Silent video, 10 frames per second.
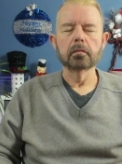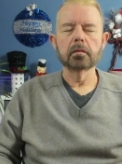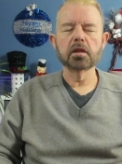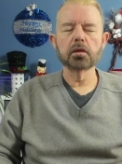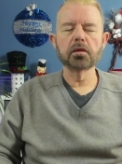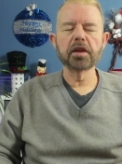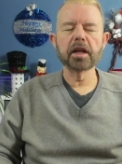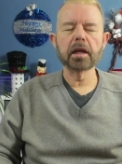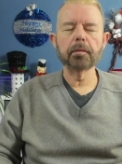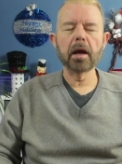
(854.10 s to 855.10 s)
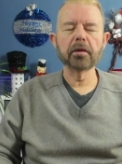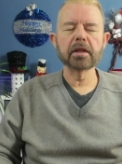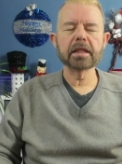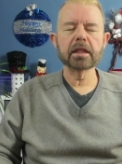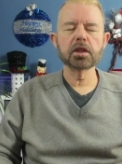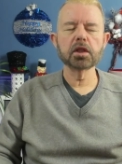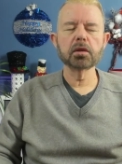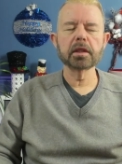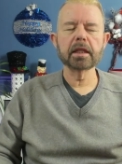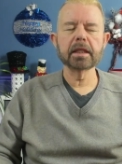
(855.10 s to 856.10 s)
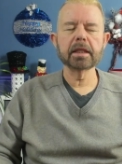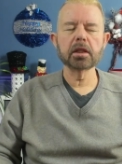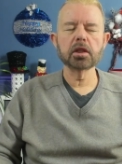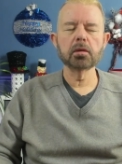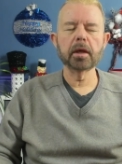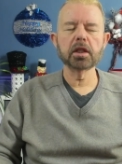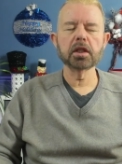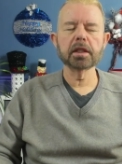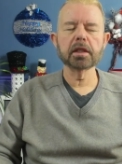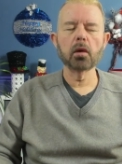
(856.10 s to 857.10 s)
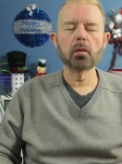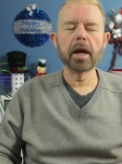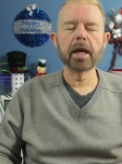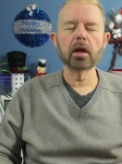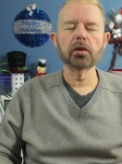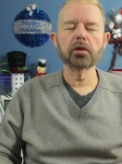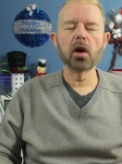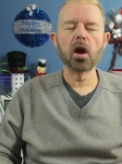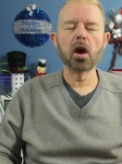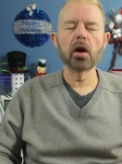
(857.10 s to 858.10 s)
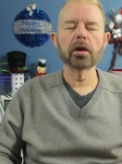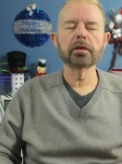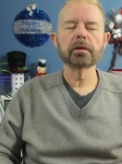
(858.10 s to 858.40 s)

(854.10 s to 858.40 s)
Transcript: as you think about these issues and these situations that are weighing on your heart,